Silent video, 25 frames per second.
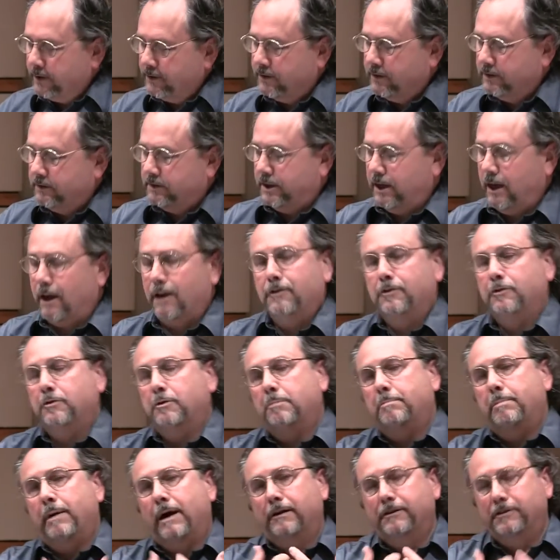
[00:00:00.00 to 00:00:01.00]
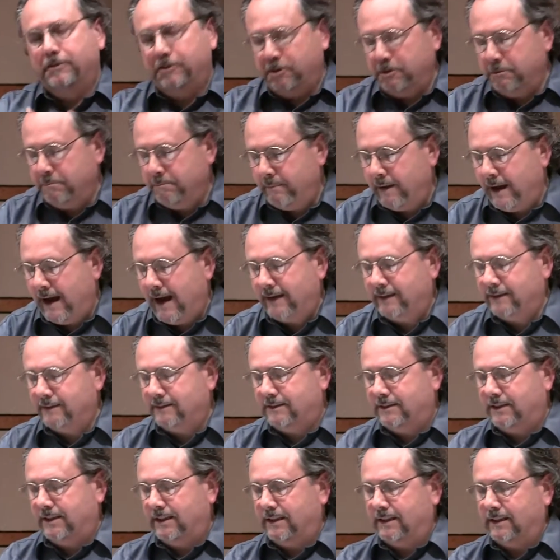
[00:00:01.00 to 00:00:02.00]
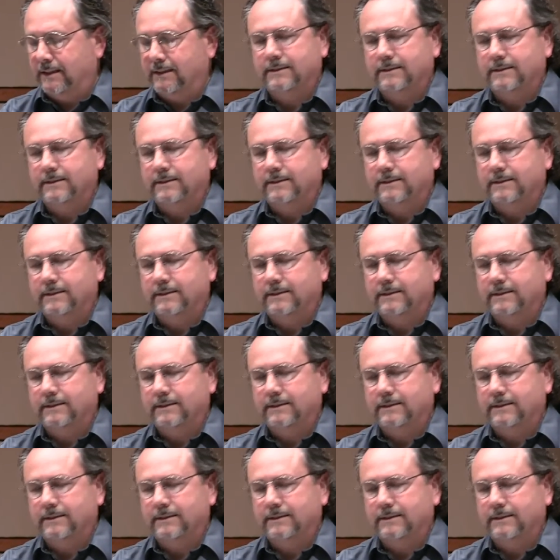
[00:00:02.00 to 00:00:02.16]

it tell you about humanity?